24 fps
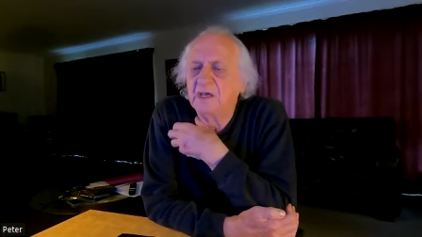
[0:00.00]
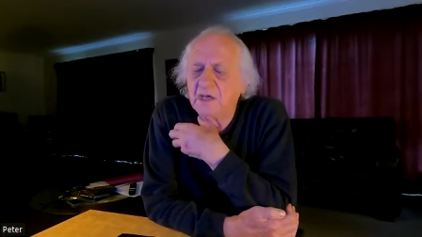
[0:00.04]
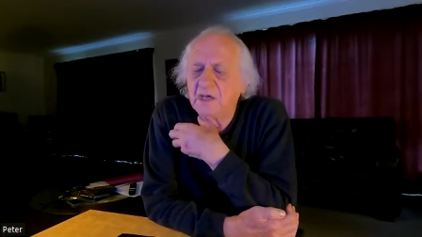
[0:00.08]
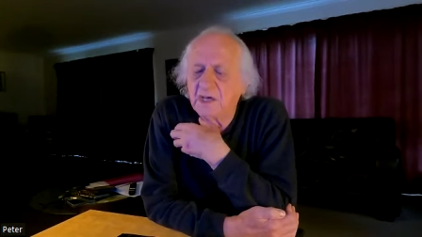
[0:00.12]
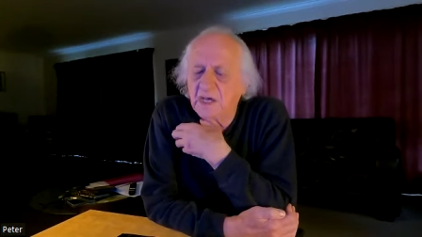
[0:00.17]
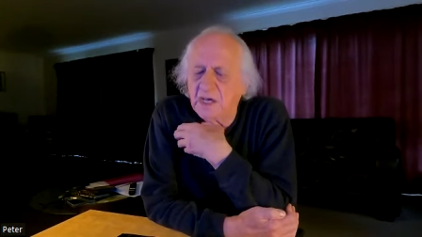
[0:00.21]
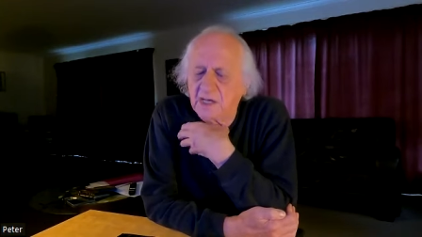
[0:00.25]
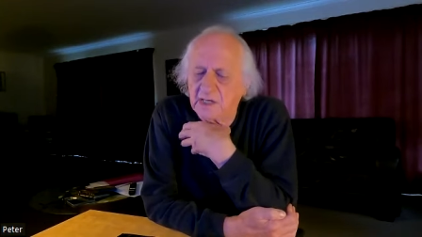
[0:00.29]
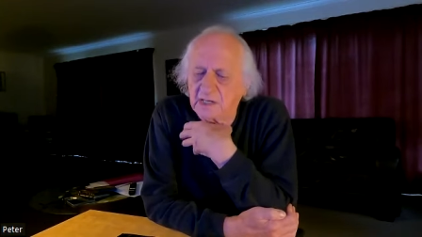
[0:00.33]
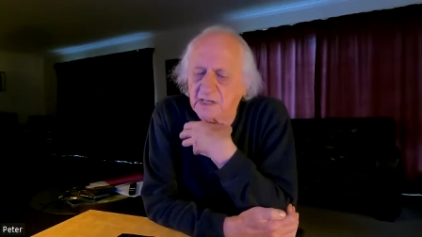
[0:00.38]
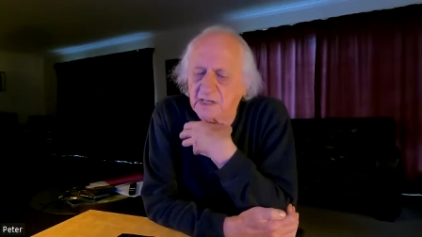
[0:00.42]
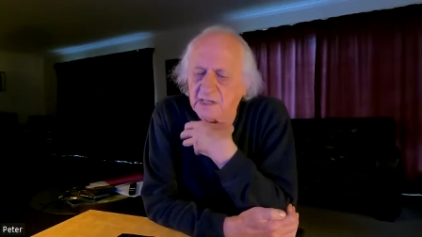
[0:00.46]

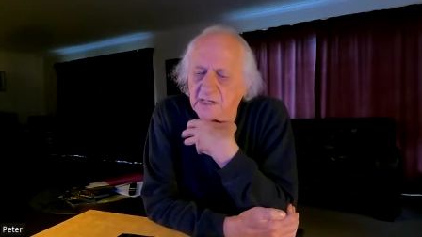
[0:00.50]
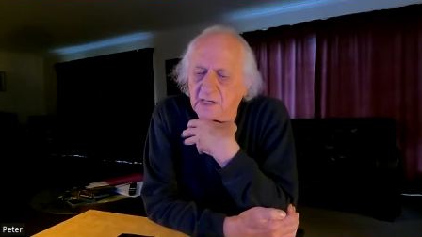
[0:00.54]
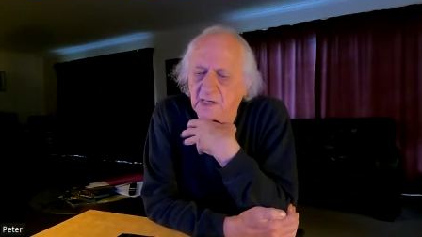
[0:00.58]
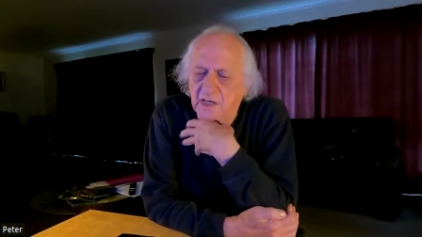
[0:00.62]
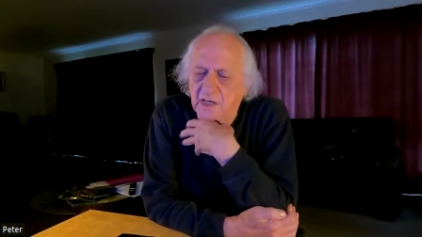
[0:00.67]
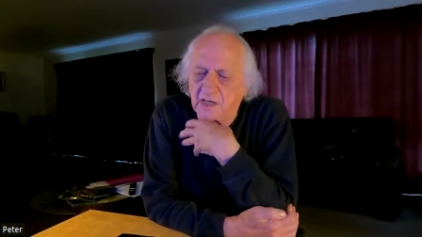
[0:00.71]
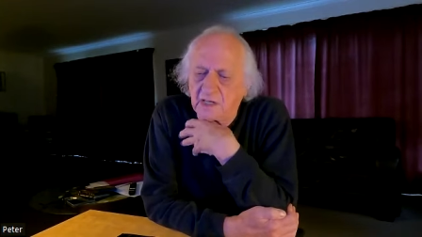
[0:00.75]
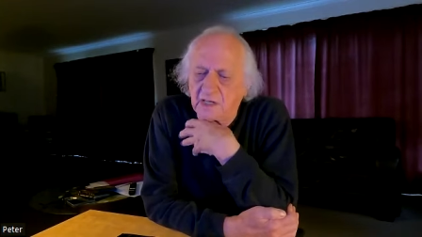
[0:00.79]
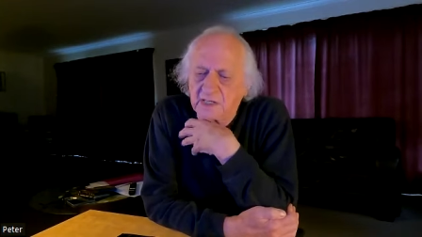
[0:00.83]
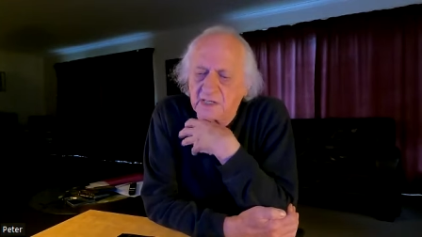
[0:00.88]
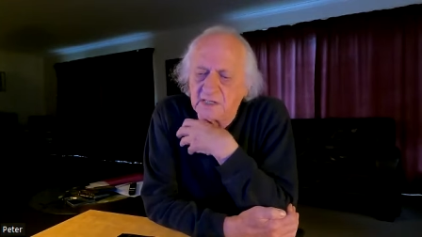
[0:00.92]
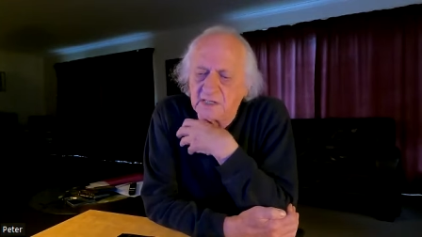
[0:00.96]
and
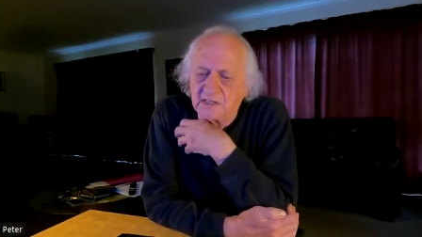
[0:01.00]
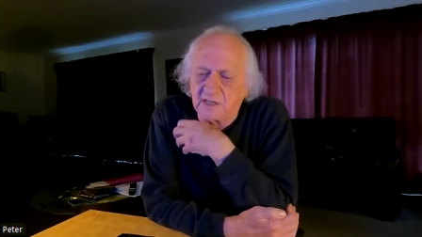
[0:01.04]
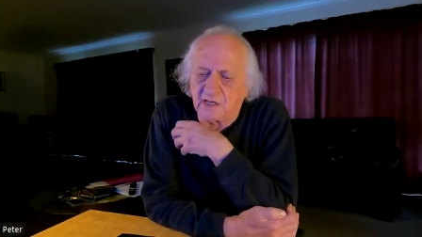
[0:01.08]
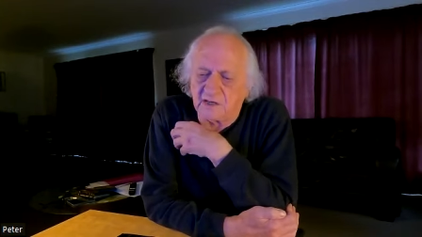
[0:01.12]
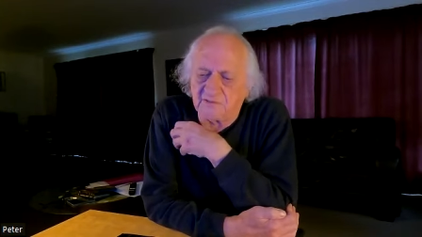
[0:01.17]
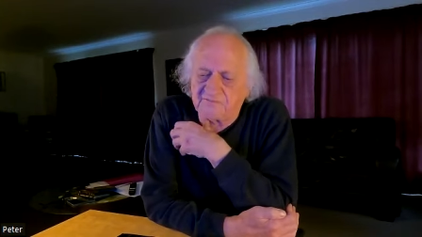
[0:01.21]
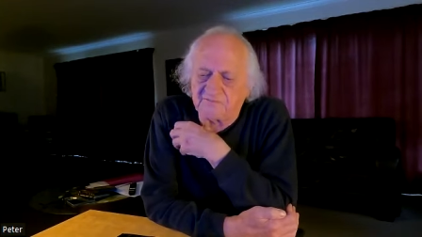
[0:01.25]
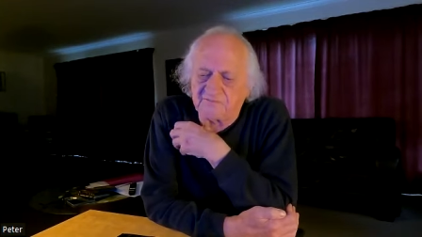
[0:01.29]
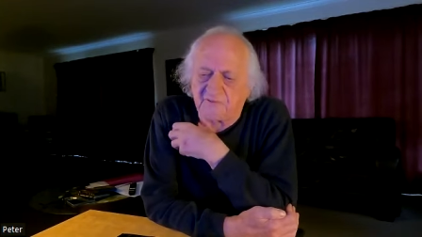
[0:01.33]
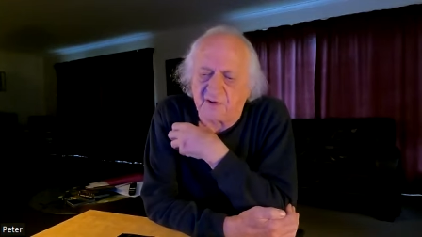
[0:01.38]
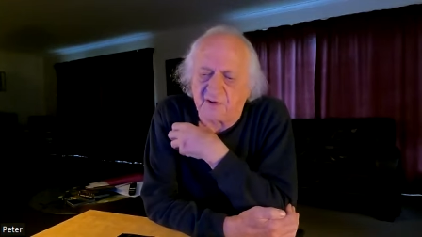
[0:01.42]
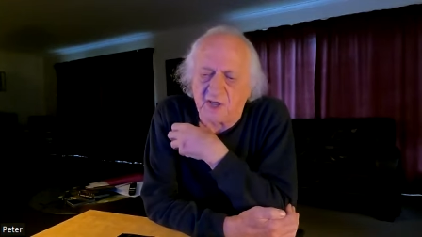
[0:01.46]
I I
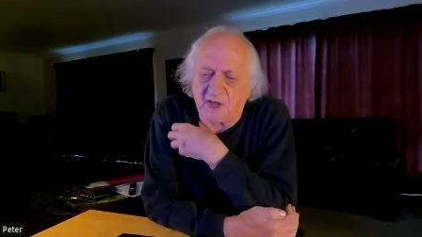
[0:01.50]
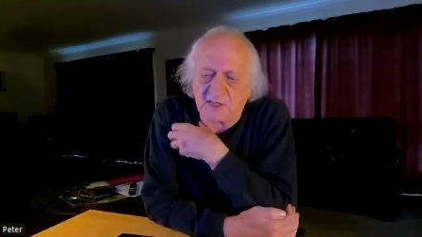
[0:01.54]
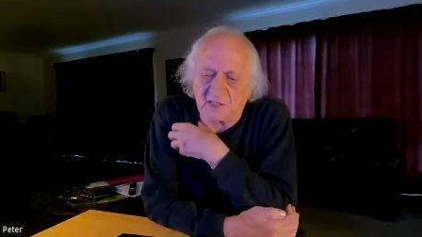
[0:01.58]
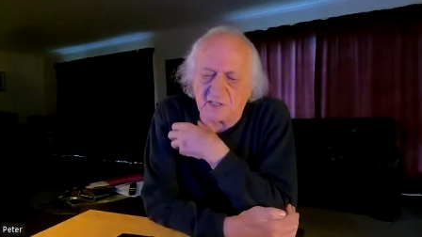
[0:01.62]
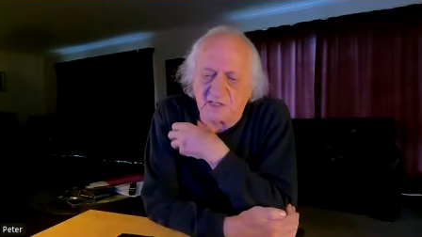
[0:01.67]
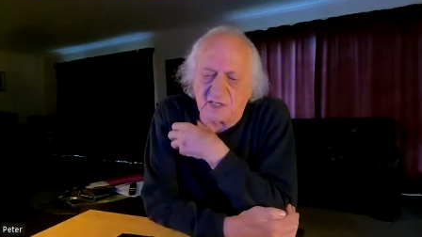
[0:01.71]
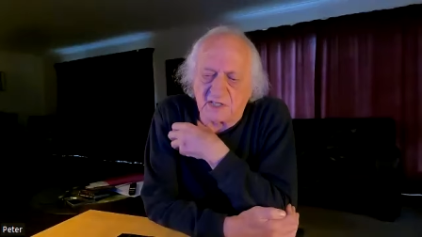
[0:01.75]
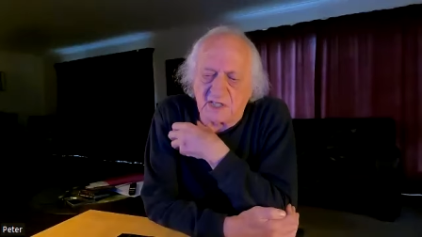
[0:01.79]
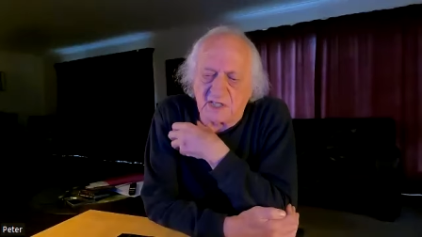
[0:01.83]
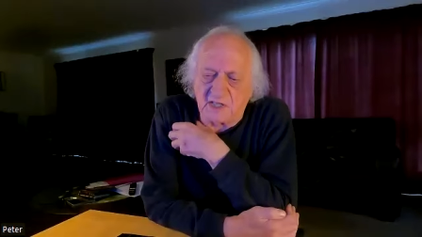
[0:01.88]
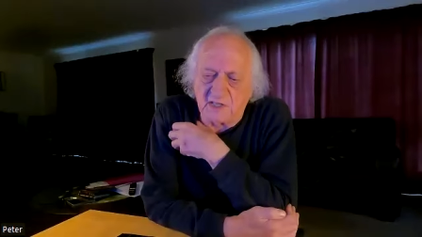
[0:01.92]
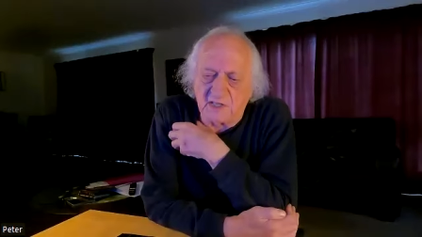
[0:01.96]
finally,